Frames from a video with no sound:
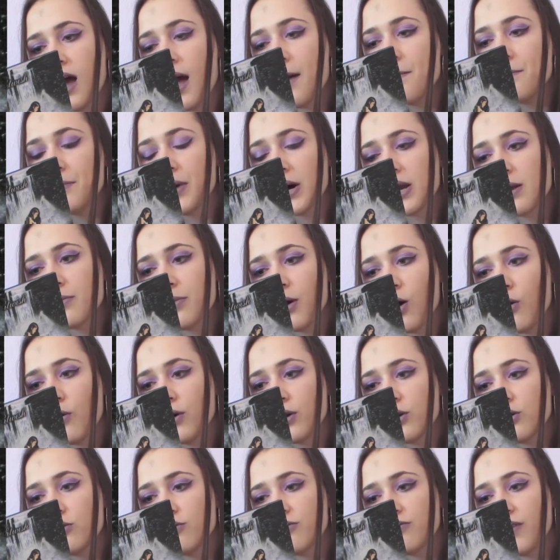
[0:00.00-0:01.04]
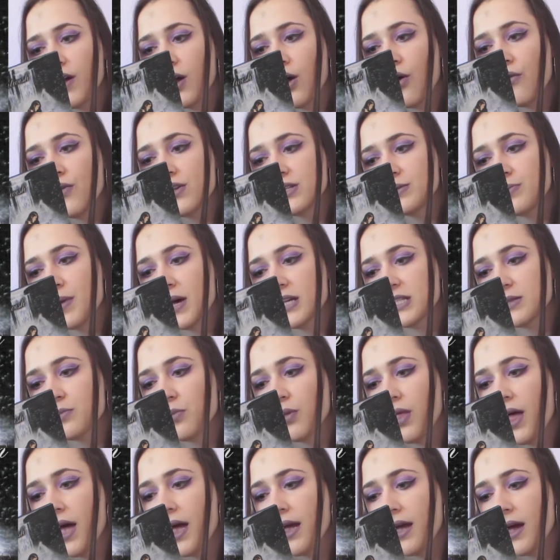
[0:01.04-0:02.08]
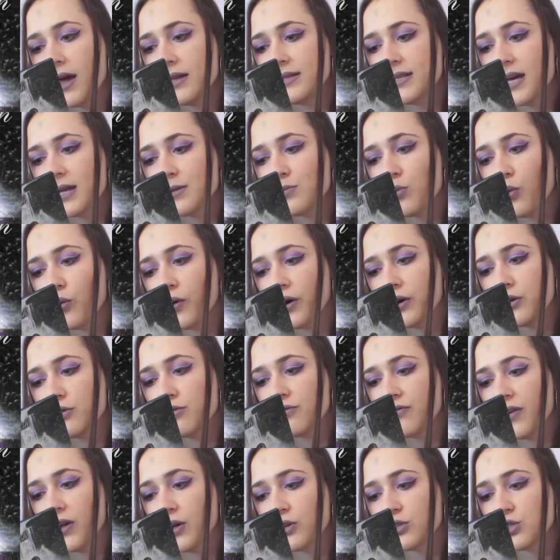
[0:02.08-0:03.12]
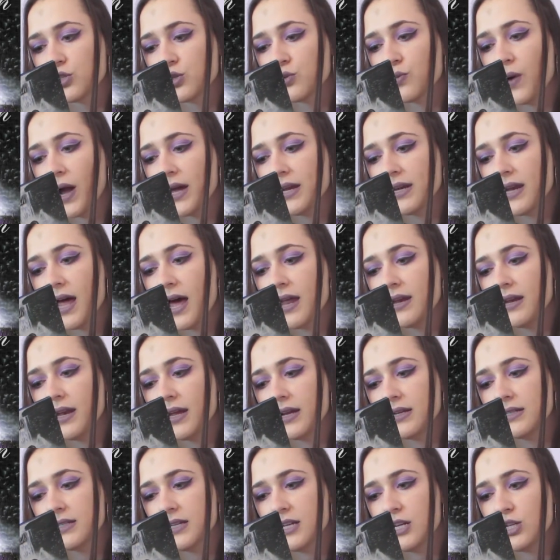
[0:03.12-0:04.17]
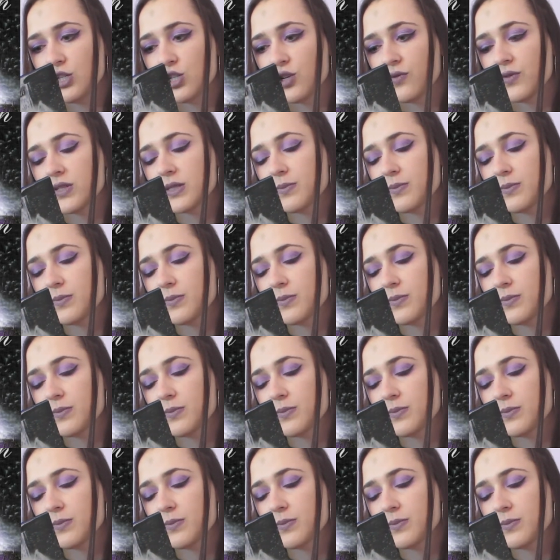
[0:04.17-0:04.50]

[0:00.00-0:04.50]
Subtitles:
I'm but a poet who failed his best play, a dead boy who failed to write an ending to each of his